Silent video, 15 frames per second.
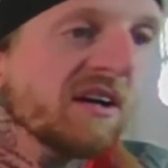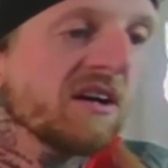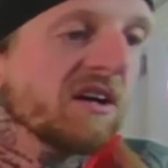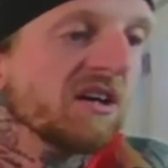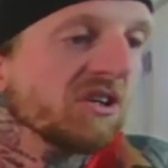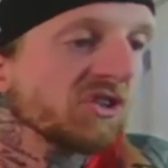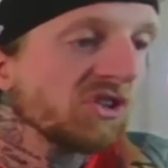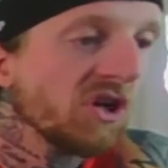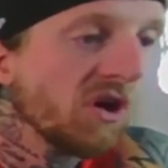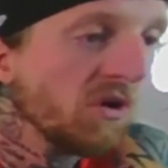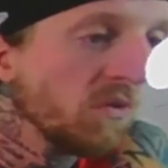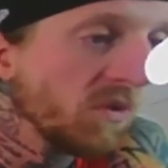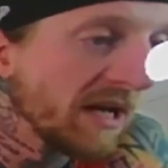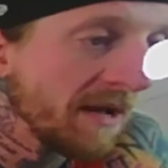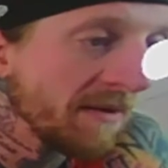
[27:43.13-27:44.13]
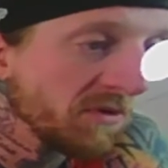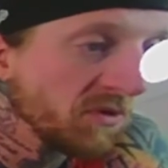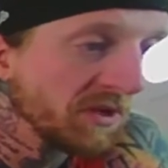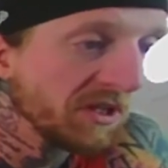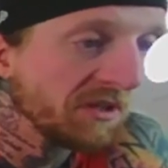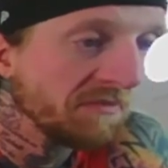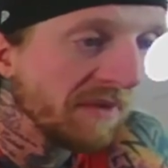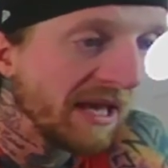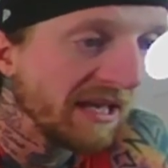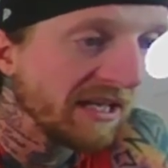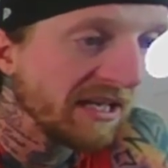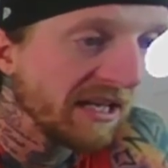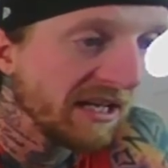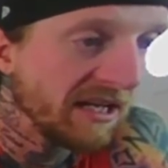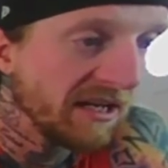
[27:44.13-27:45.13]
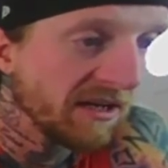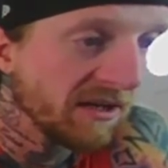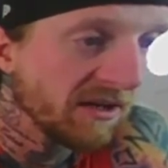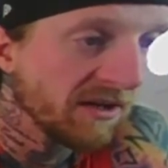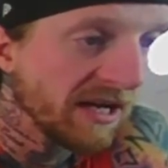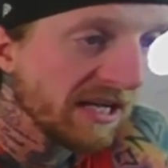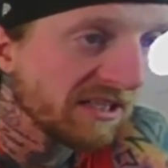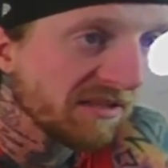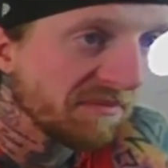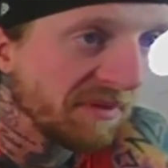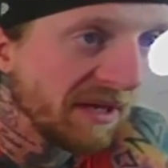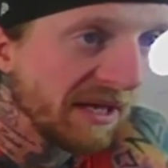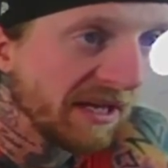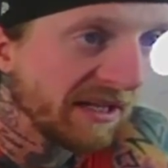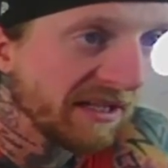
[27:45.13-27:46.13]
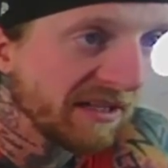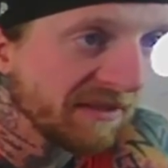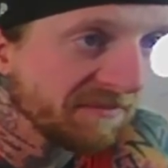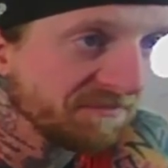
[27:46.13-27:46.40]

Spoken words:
So what I'm going to make here as a pick